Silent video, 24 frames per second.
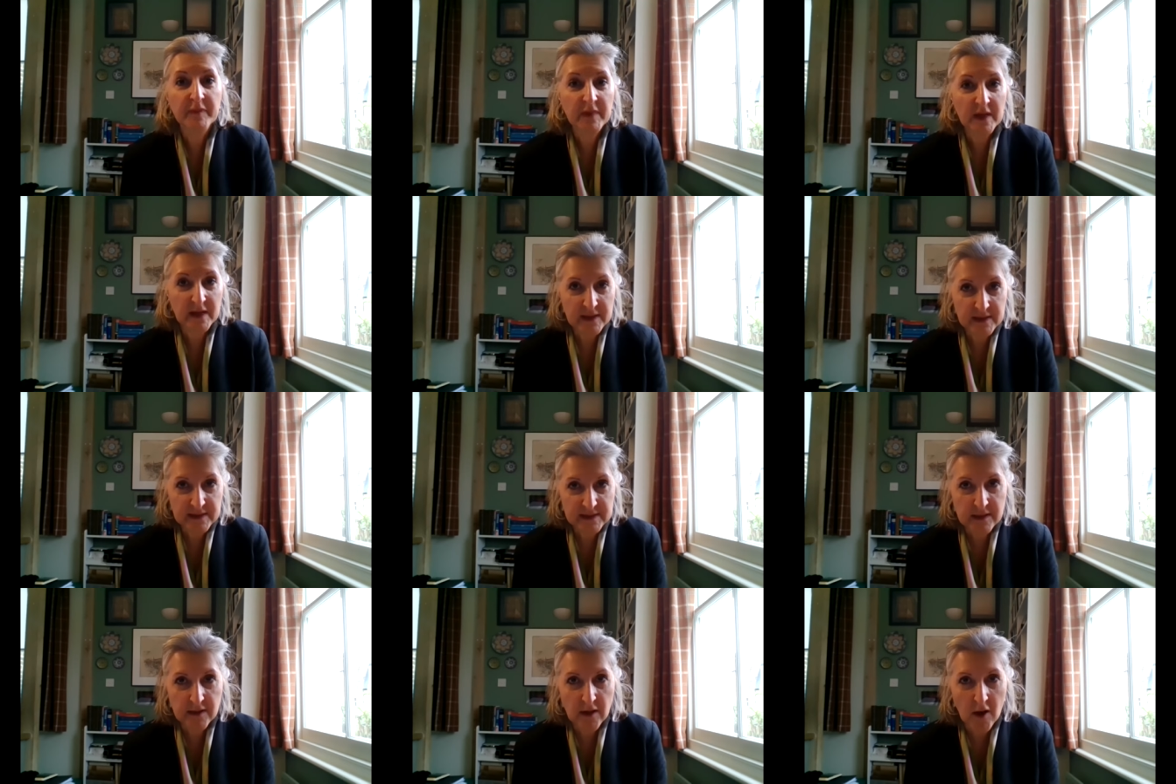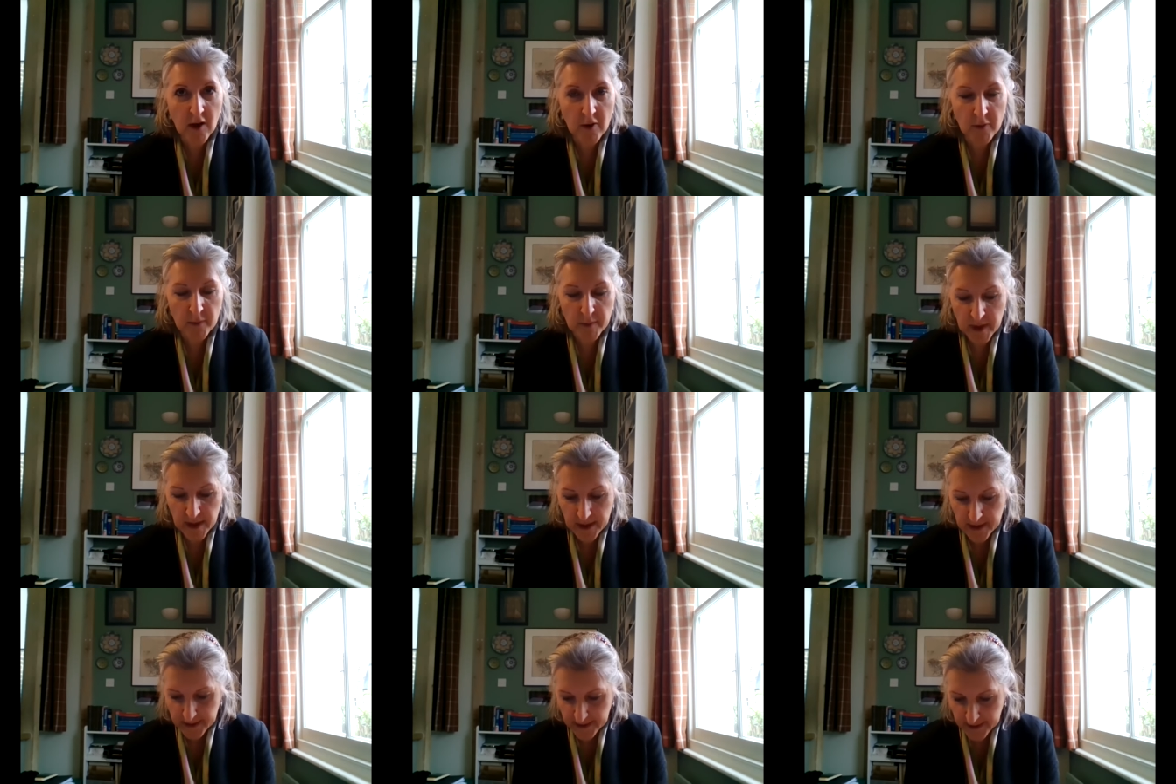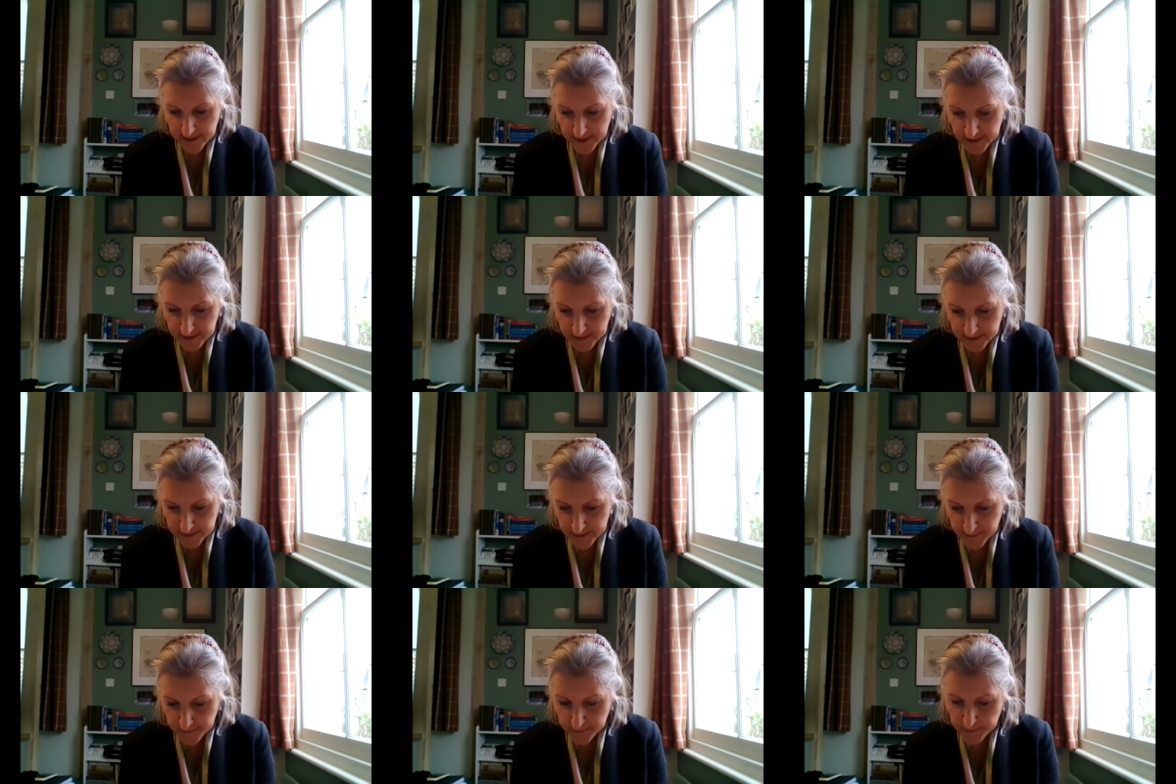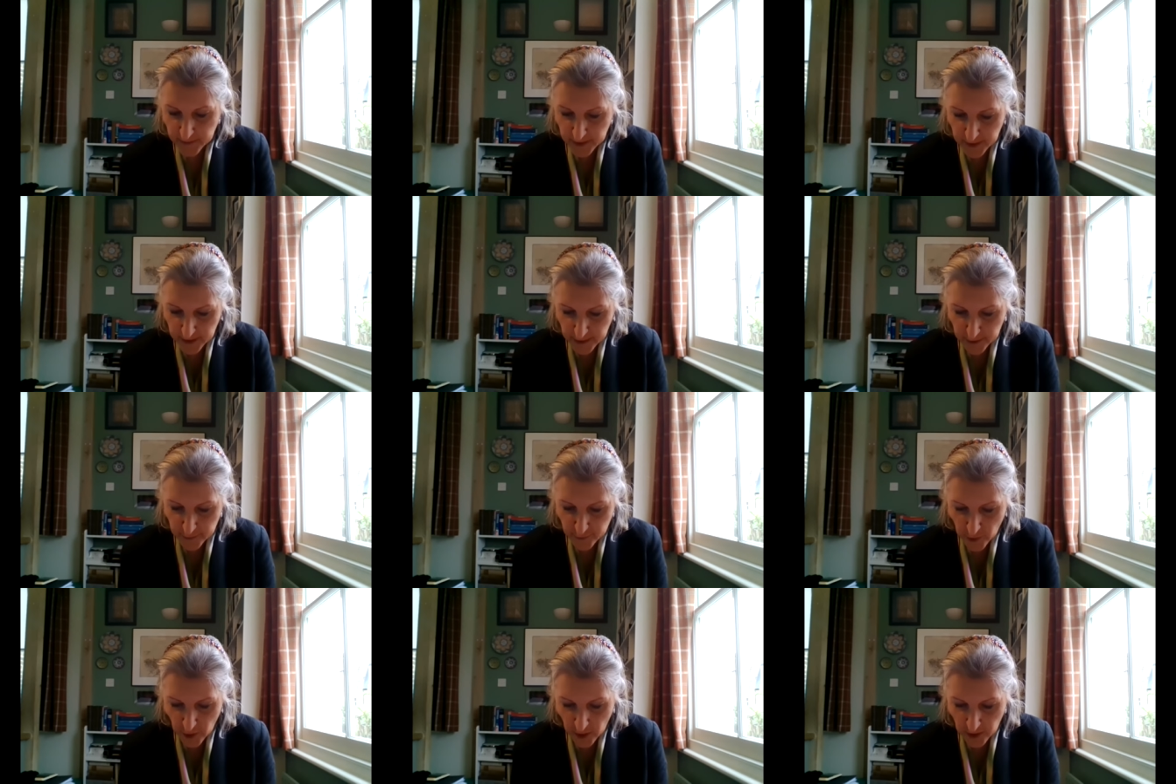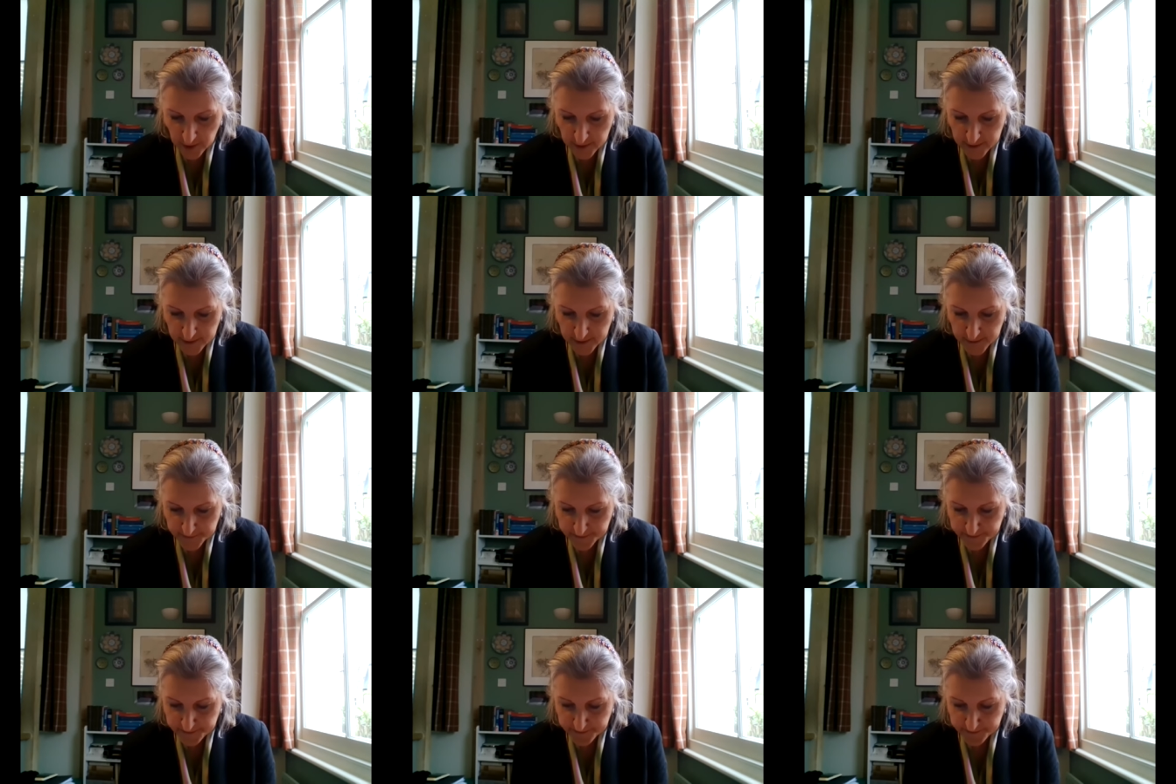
Islam in Iran.